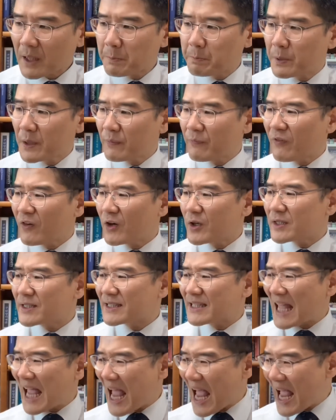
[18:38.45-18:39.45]
before
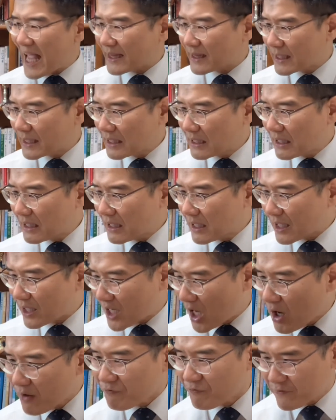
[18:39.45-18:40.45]
that
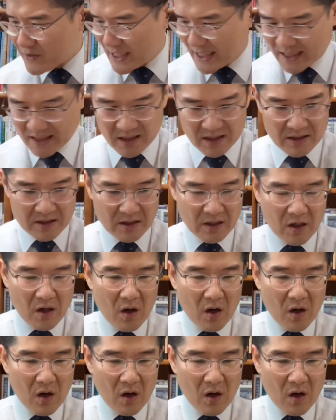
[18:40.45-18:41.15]
conflicts.